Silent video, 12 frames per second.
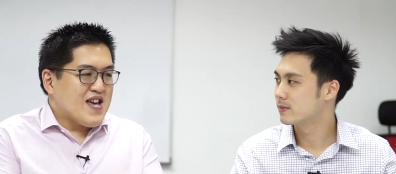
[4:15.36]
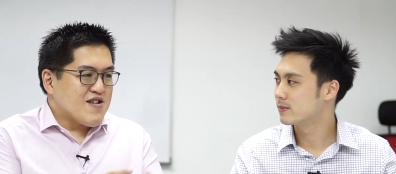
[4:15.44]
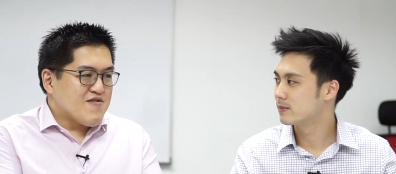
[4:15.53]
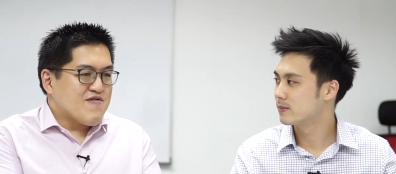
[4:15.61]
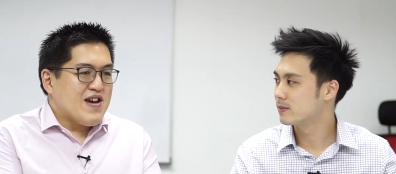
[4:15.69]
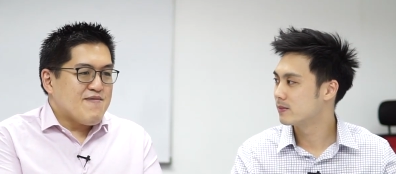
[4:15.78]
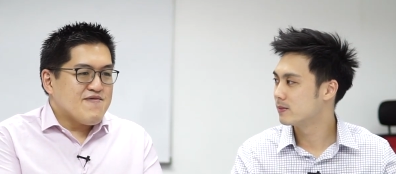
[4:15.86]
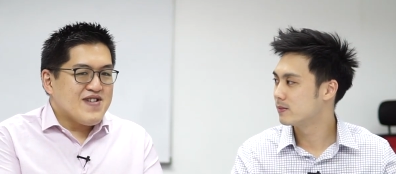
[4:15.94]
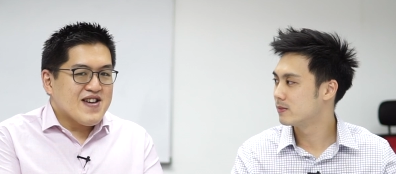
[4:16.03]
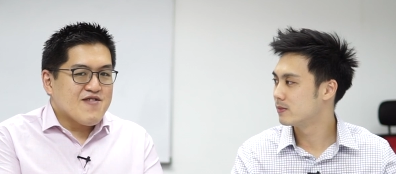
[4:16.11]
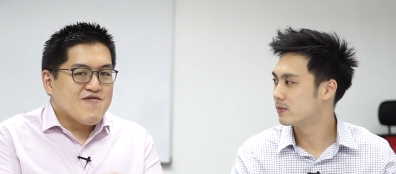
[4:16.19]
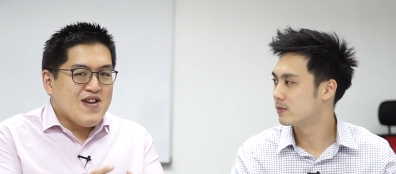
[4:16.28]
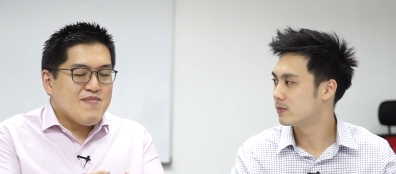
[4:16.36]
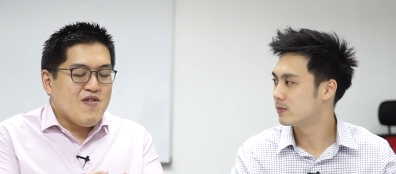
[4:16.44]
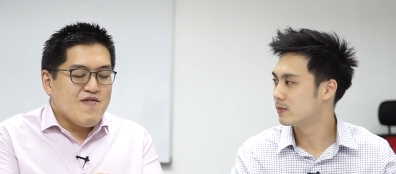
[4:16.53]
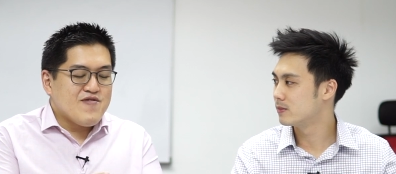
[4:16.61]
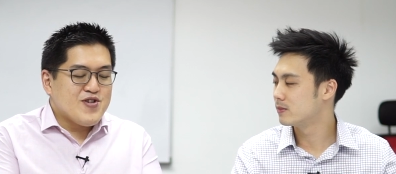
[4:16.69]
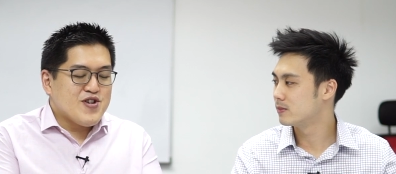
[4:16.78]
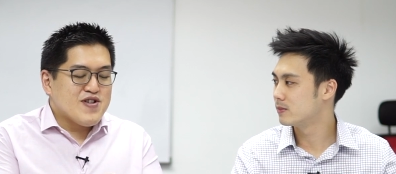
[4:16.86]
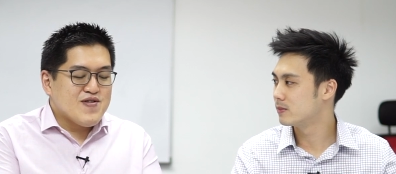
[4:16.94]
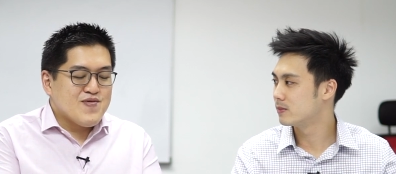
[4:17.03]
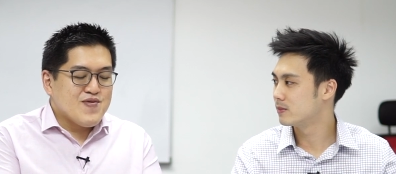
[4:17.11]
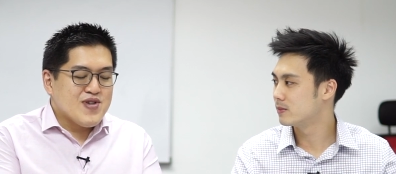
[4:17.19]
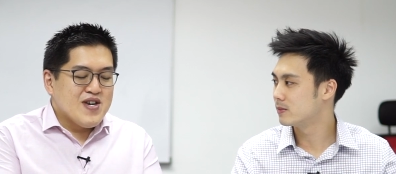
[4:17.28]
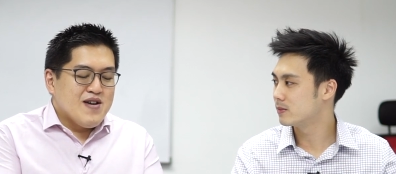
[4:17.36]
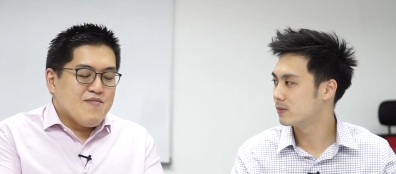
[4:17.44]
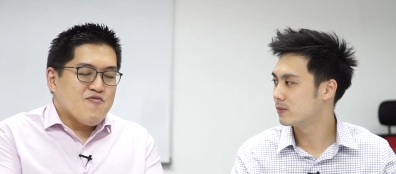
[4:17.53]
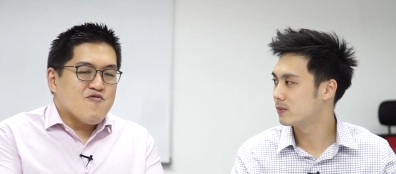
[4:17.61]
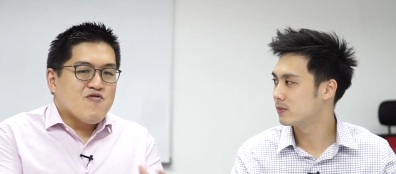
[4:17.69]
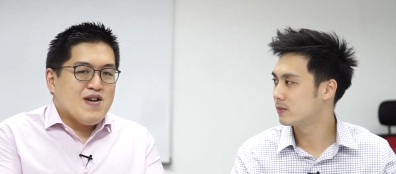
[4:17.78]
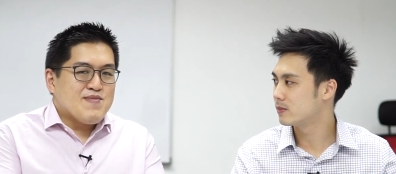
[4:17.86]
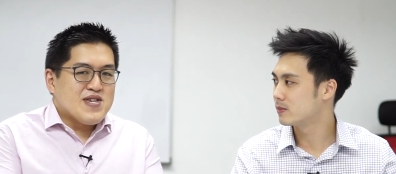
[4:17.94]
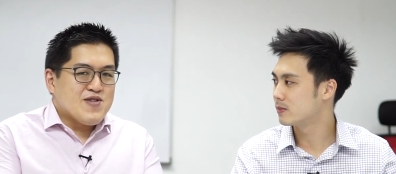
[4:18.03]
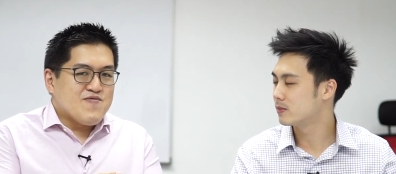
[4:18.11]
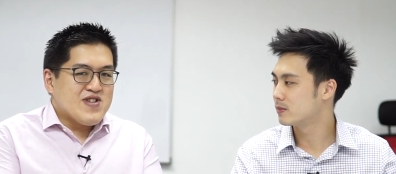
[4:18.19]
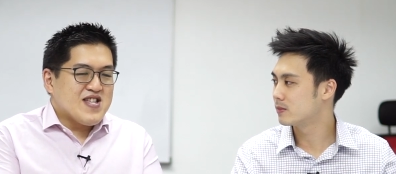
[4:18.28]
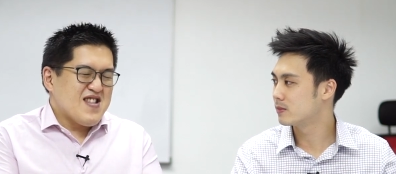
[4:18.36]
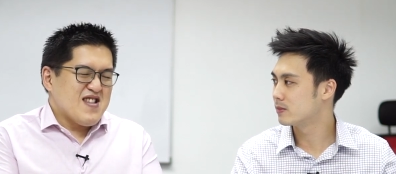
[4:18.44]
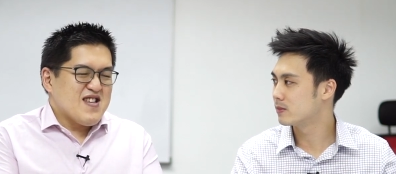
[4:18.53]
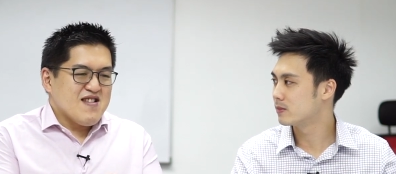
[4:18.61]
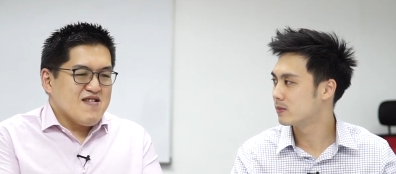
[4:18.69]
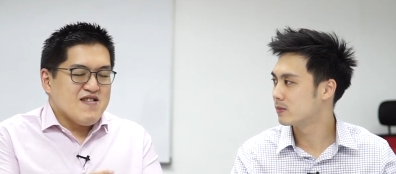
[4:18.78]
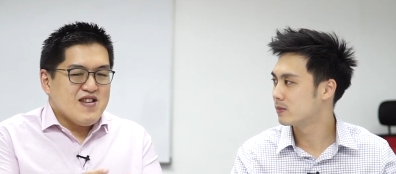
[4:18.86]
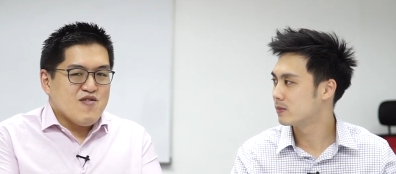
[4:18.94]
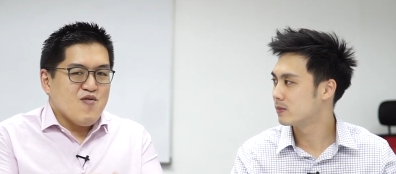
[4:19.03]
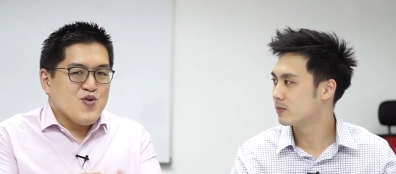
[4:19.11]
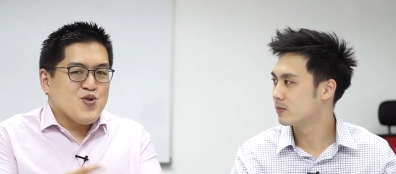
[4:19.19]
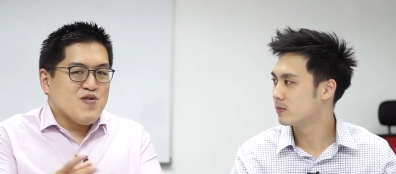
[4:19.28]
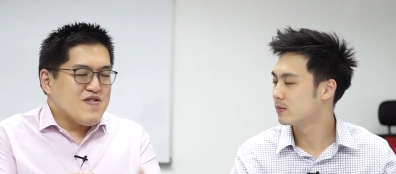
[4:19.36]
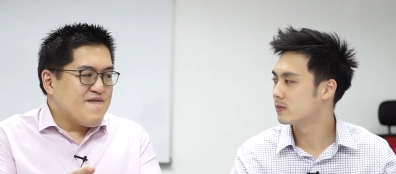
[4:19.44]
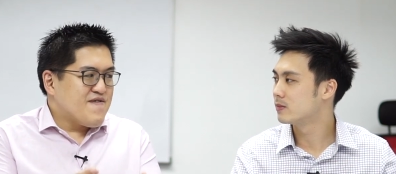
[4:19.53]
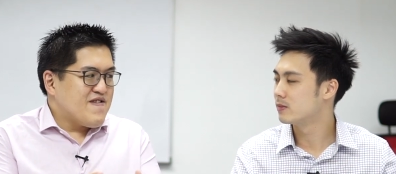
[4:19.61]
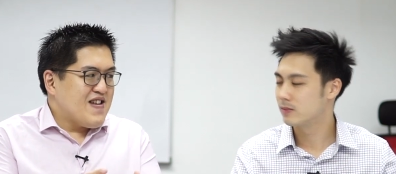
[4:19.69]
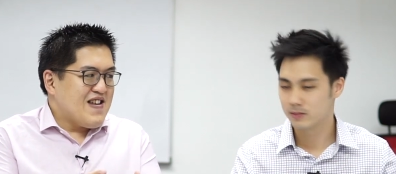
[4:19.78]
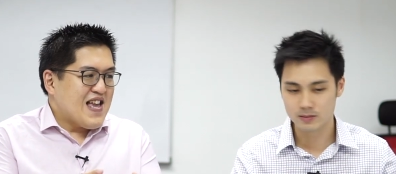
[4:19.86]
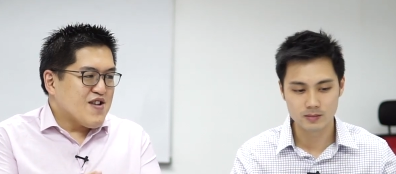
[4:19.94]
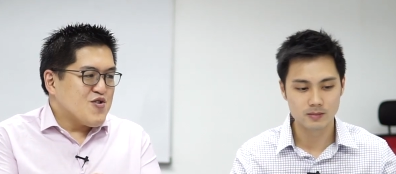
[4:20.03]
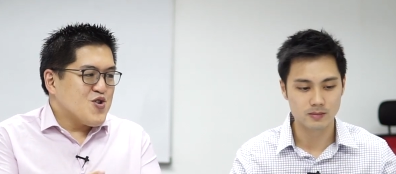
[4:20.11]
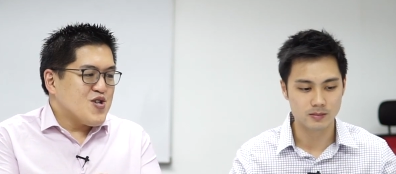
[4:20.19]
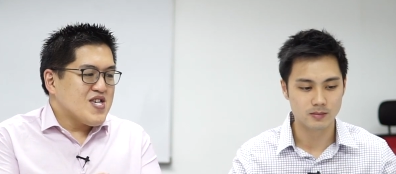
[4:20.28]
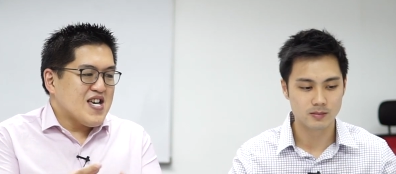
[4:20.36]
Speaker 1: at Grab, right? Grab original program is written in all sorts of different languages,